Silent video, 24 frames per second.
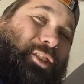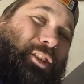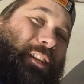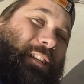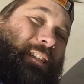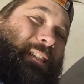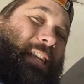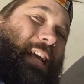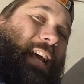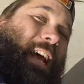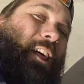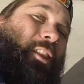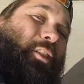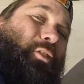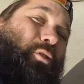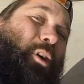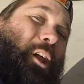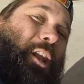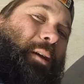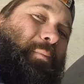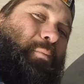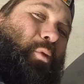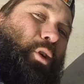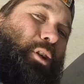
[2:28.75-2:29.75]
you can tell, the
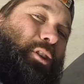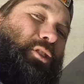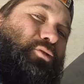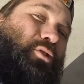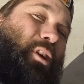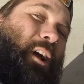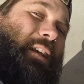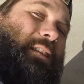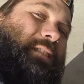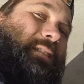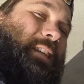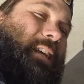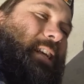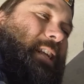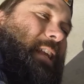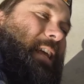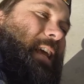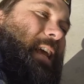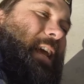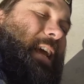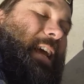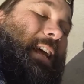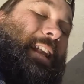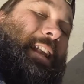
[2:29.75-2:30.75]
running board's rusted,
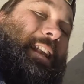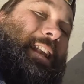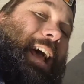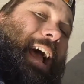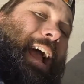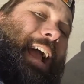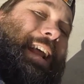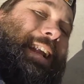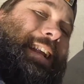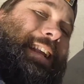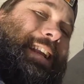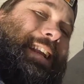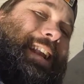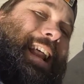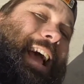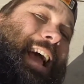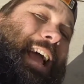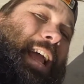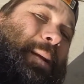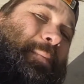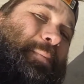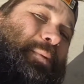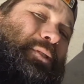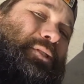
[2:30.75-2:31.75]
and
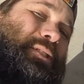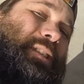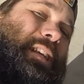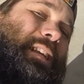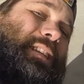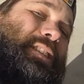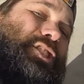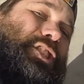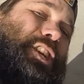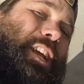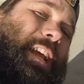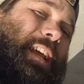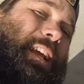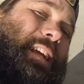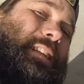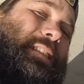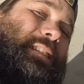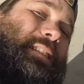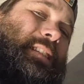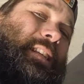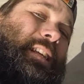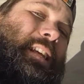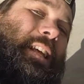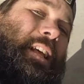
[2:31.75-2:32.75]
99%
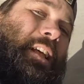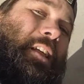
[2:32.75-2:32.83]
chance